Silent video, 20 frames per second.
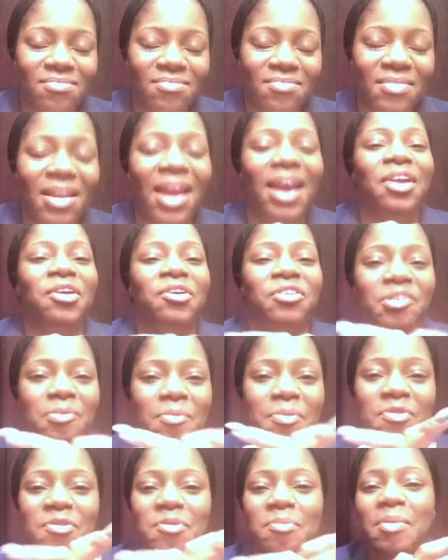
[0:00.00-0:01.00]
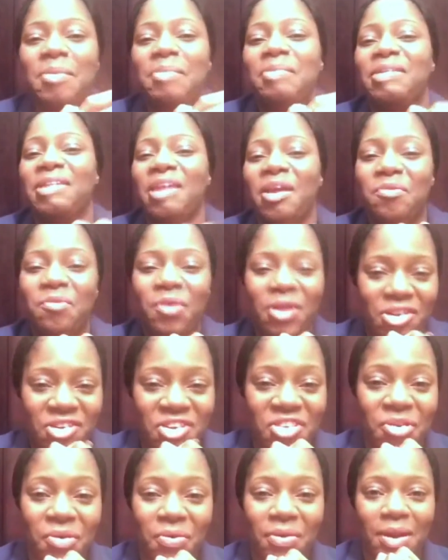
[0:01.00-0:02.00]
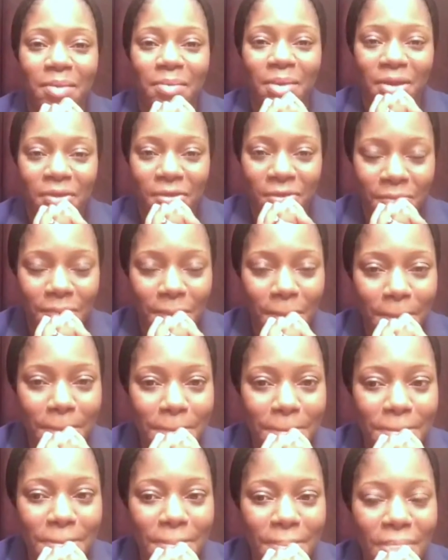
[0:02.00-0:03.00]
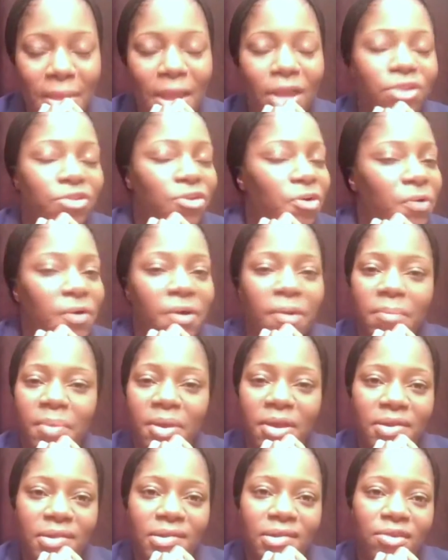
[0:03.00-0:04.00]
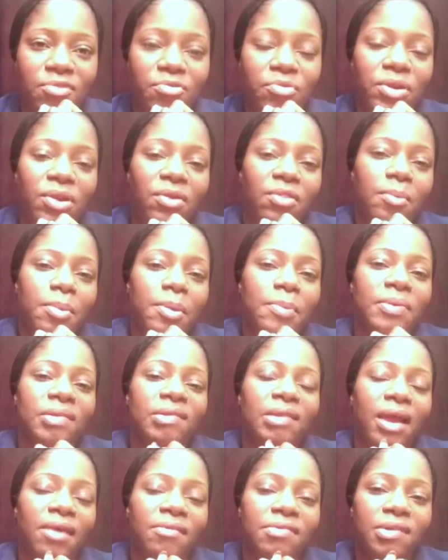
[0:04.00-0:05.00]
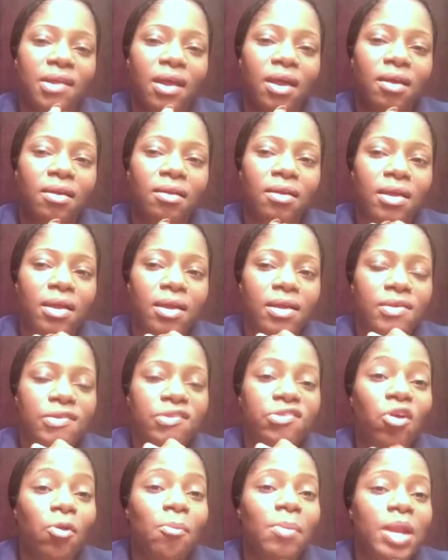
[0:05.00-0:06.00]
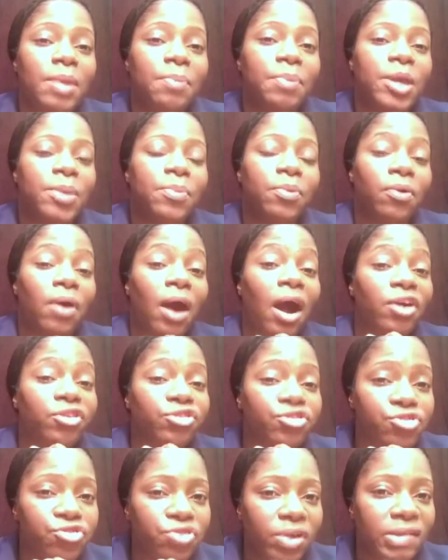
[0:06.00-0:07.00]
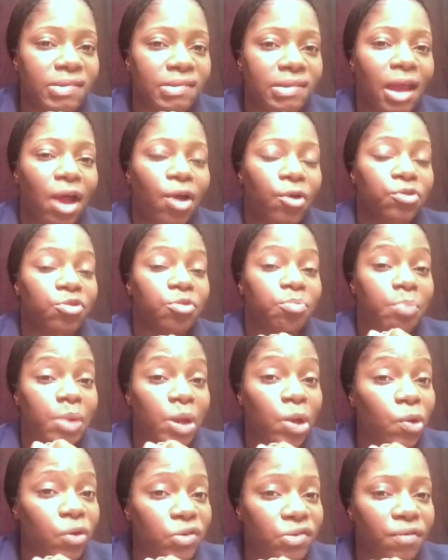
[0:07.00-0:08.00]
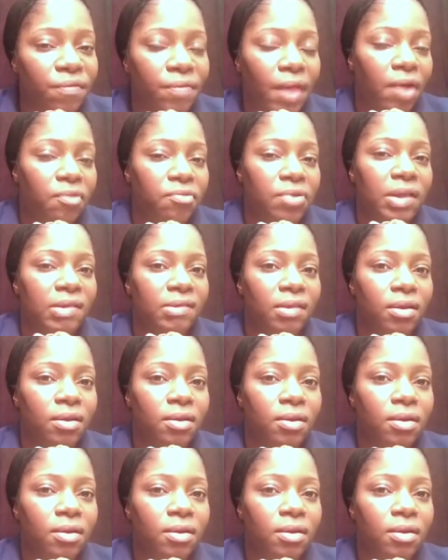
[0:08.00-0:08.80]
I know some of you may be saying, what is she talking about? Don't compare yourself with other people's lifestyle. so many people are stressed out because of that reason.